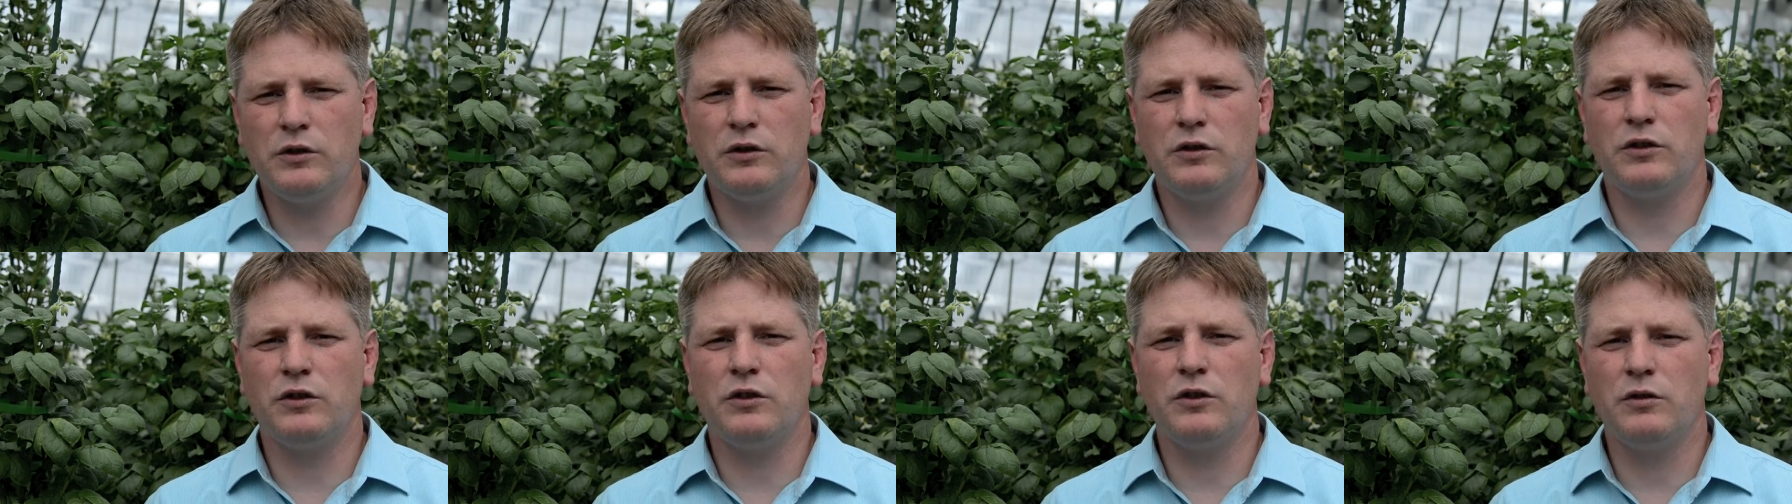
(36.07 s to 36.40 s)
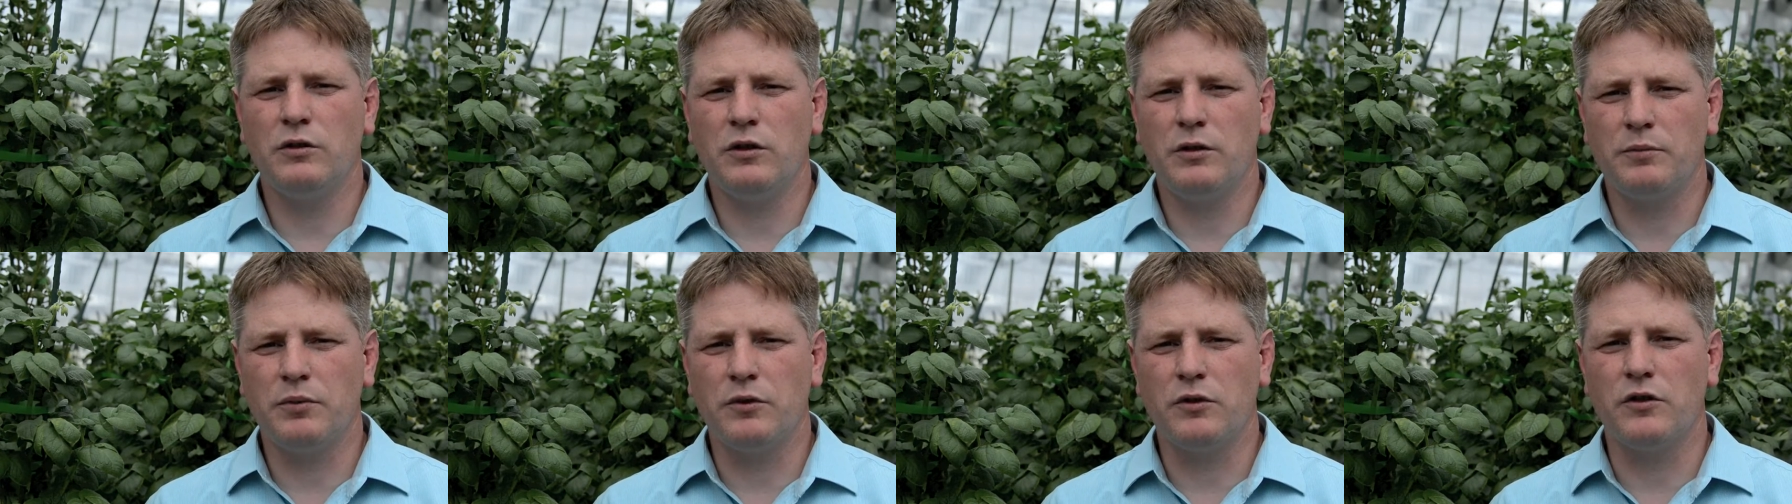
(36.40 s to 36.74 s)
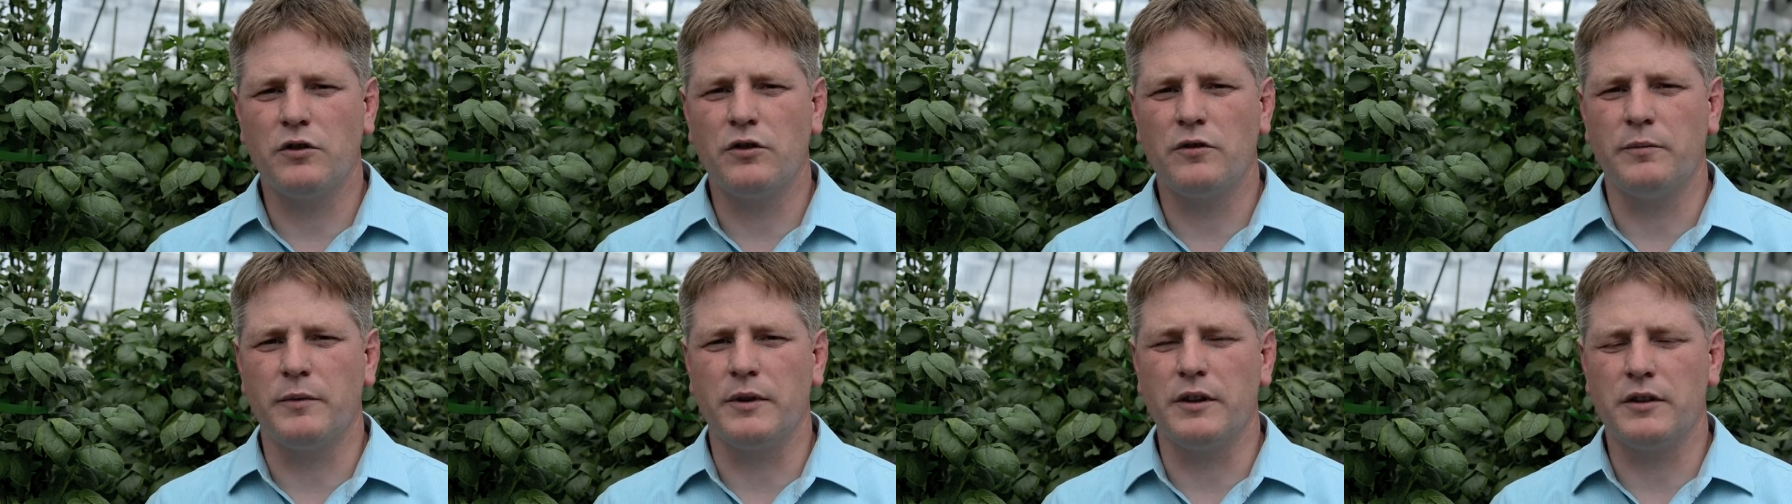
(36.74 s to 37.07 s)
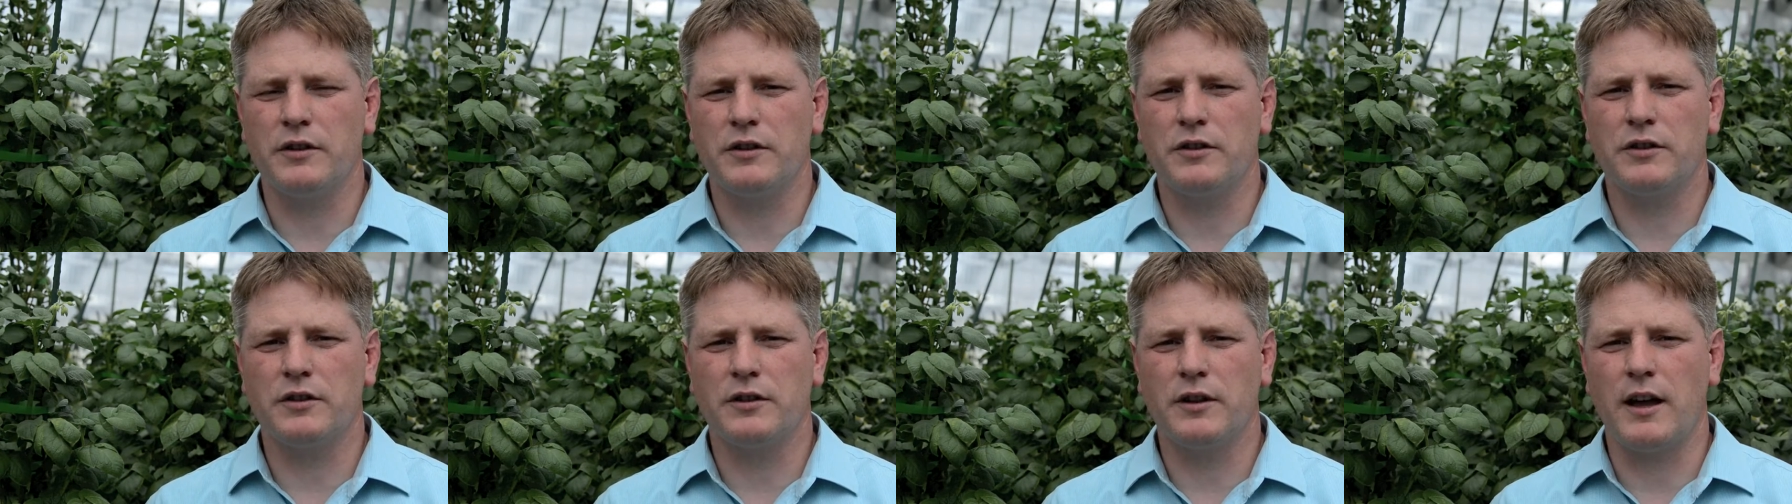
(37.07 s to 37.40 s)
two
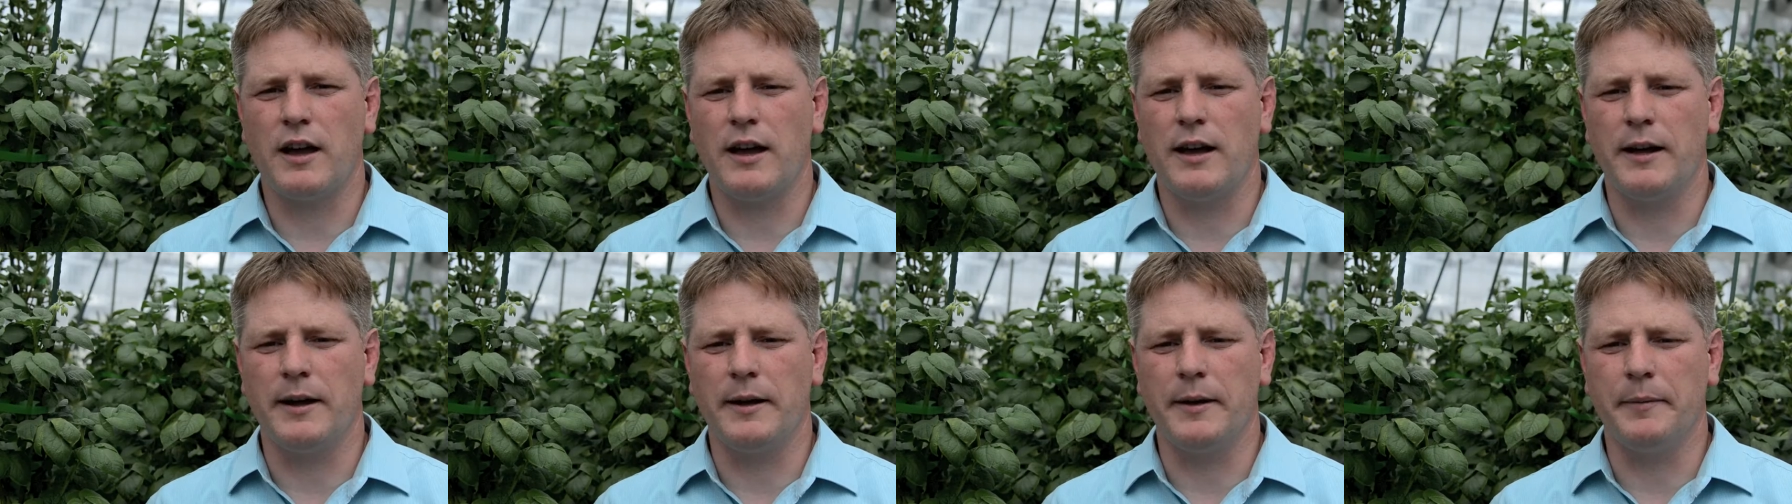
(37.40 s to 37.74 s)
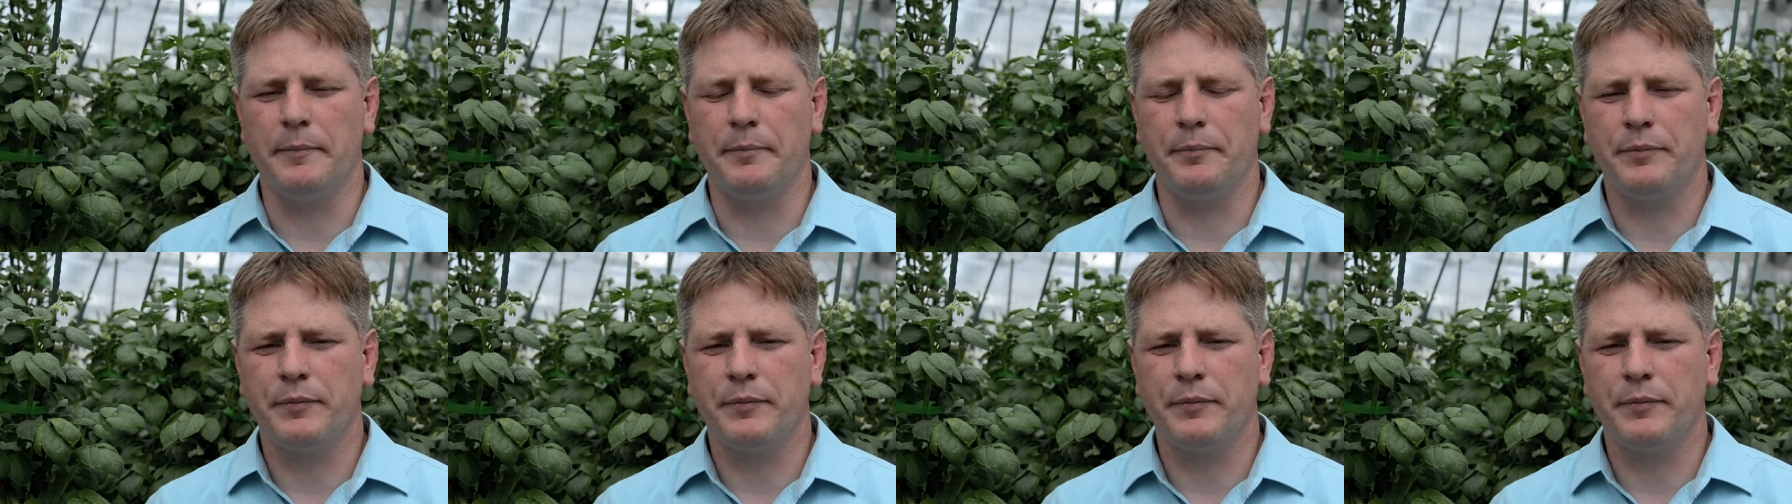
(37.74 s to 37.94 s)
improvements um,